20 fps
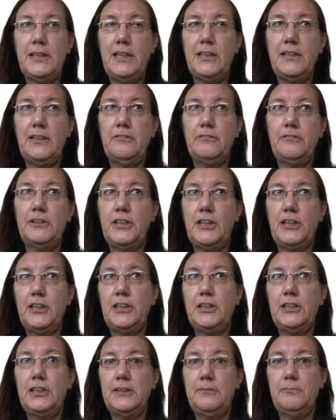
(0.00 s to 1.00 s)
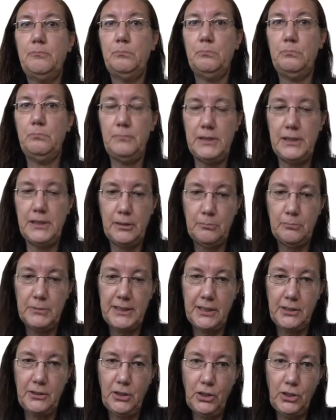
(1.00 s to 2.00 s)
I have studied
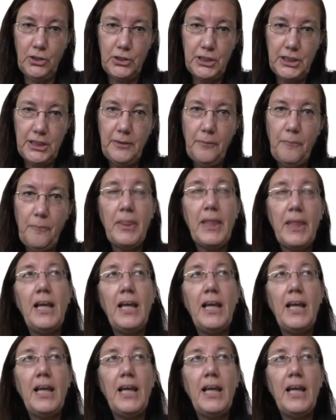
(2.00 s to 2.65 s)
psychology.